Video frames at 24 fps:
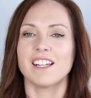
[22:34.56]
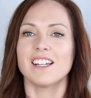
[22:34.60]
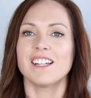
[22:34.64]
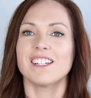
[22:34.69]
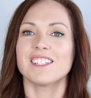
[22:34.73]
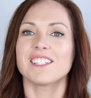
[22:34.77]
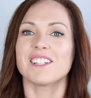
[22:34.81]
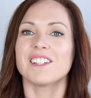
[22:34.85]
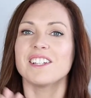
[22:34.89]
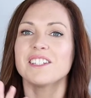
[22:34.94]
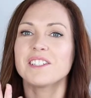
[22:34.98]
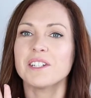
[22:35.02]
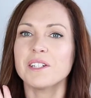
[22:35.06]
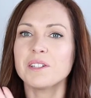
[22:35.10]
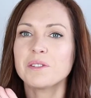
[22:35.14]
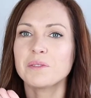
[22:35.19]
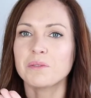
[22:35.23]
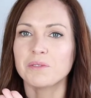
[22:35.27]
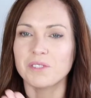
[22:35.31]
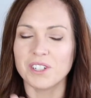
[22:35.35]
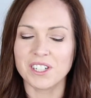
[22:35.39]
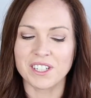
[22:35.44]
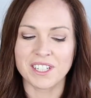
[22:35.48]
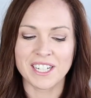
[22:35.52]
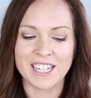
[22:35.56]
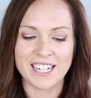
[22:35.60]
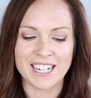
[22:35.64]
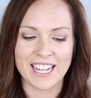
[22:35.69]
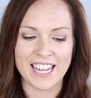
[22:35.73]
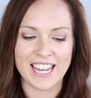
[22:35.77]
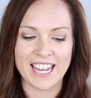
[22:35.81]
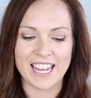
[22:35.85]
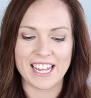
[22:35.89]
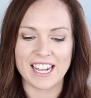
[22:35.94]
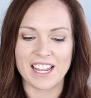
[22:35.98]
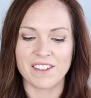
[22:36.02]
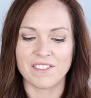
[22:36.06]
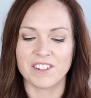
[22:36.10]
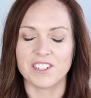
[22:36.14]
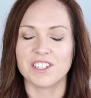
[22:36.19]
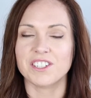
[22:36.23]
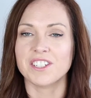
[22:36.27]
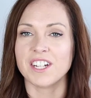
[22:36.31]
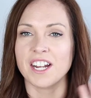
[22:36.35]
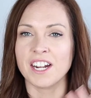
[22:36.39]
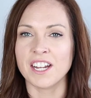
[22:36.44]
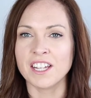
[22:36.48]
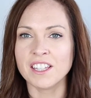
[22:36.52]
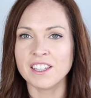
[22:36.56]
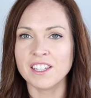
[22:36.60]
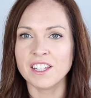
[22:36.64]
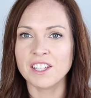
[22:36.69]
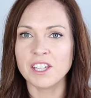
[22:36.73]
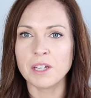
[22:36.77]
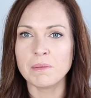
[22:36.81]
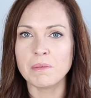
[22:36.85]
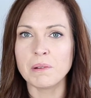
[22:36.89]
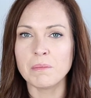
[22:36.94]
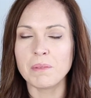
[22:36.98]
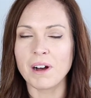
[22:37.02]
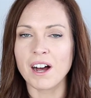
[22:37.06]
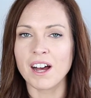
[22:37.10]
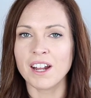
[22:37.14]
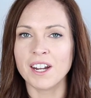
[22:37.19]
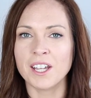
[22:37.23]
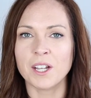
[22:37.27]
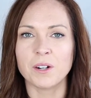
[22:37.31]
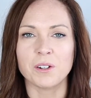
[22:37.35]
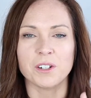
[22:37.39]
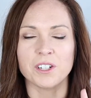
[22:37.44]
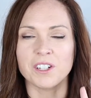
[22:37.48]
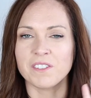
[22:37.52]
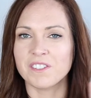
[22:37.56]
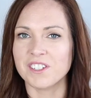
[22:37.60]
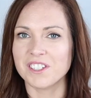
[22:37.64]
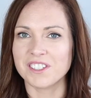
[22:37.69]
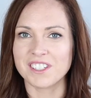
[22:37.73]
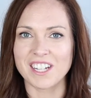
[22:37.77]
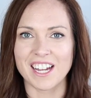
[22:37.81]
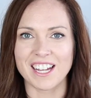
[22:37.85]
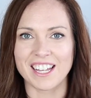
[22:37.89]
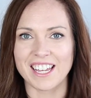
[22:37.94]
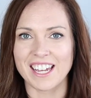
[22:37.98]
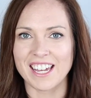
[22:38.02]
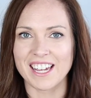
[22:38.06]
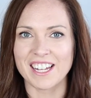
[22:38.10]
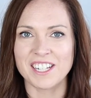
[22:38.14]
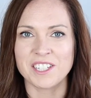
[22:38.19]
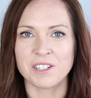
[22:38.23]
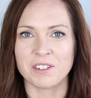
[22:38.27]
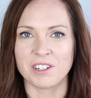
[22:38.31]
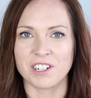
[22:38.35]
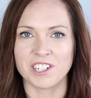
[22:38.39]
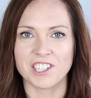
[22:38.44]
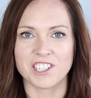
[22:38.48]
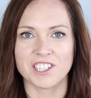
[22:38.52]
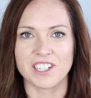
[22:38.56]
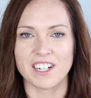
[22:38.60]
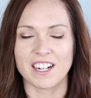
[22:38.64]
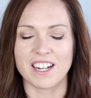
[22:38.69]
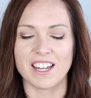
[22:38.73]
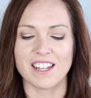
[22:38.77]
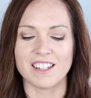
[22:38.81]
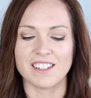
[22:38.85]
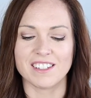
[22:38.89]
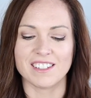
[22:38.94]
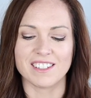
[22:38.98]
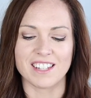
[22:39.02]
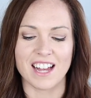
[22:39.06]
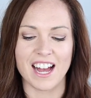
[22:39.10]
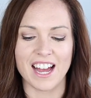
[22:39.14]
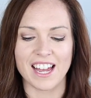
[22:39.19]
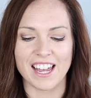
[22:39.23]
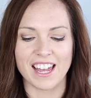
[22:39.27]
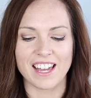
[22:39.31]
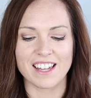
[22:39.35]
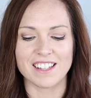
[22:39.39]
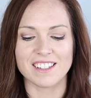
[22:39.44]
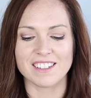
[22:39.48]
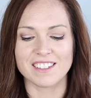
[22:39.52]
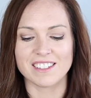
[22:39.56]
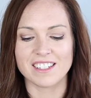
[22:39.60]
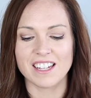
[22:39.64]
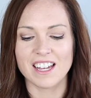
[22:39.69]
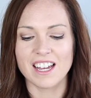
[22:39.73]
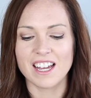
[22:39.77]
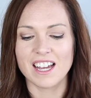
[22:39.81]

So this is really neat if you're studying the human body, or you've just got kids who are interested in science.